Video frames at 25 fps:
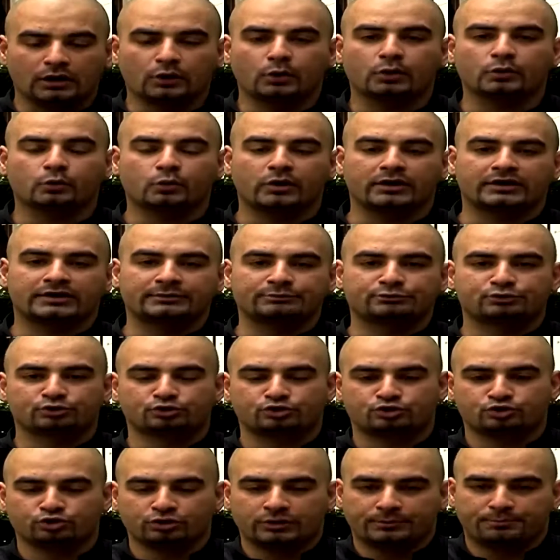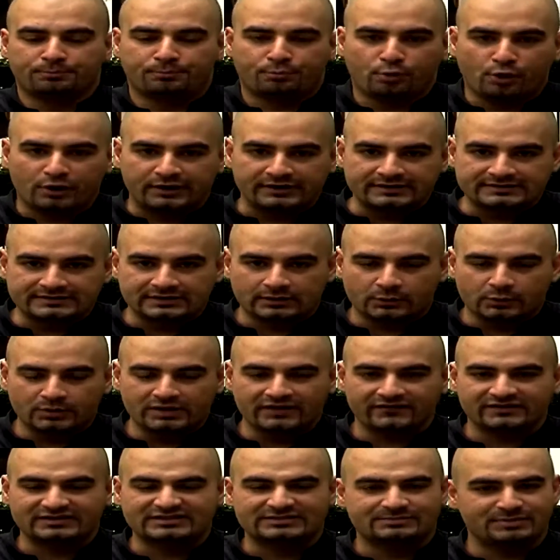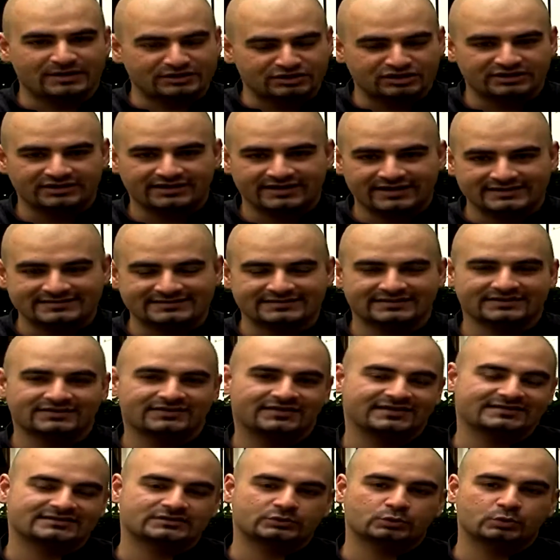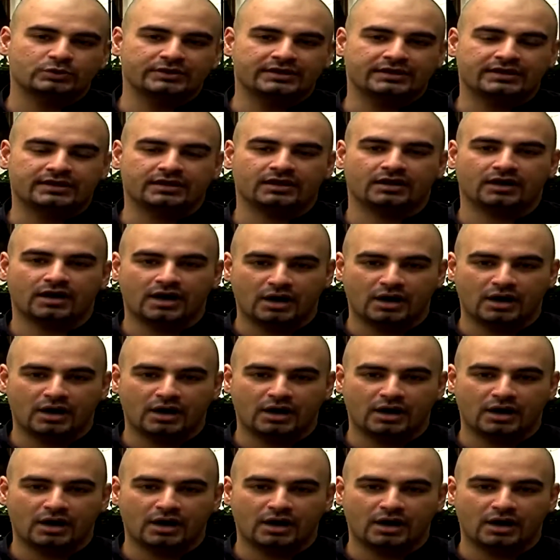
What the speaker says: Hello and welcome to The Point. We have a special guest this week.